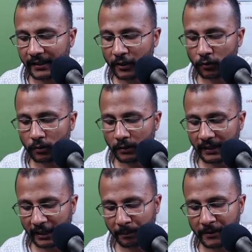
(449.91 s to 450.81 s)
it will
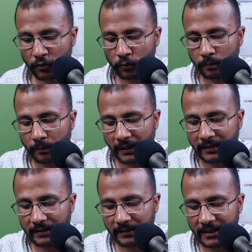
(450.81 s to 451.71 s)
help me to
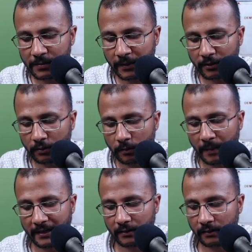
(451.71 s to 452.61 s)
print this particular
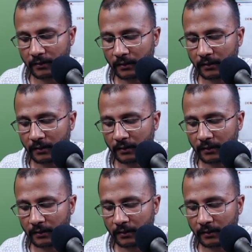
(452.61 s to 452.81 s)
pattern.